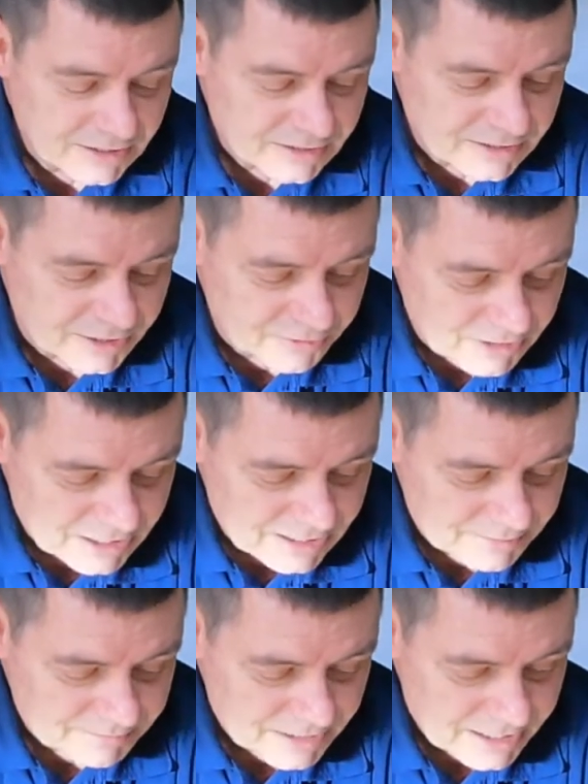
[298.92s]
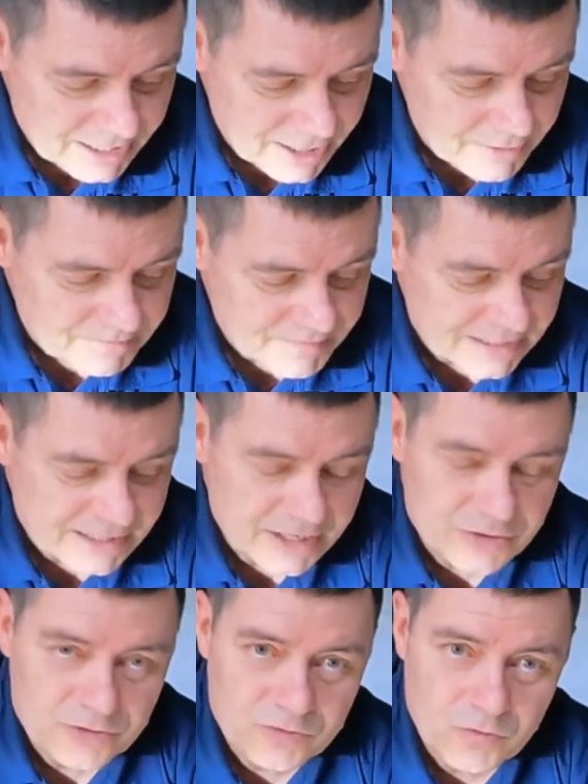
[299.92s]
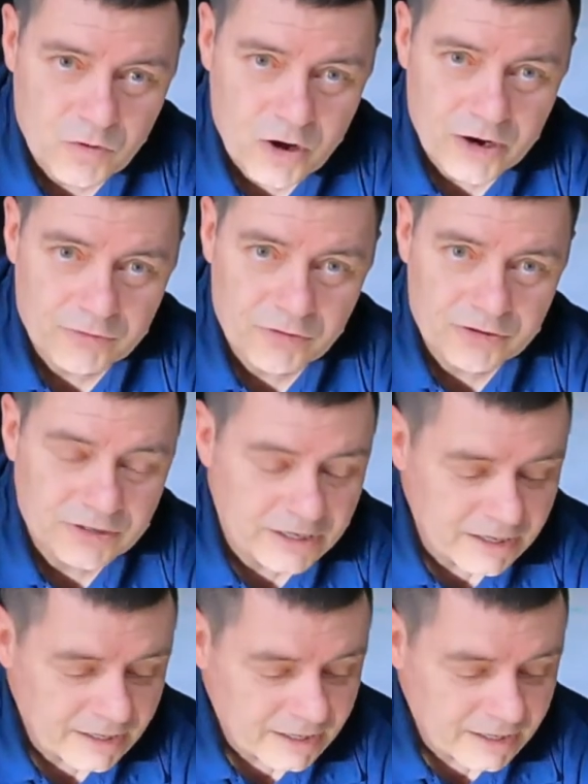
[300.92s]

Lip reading: So there you go. That's how you wire on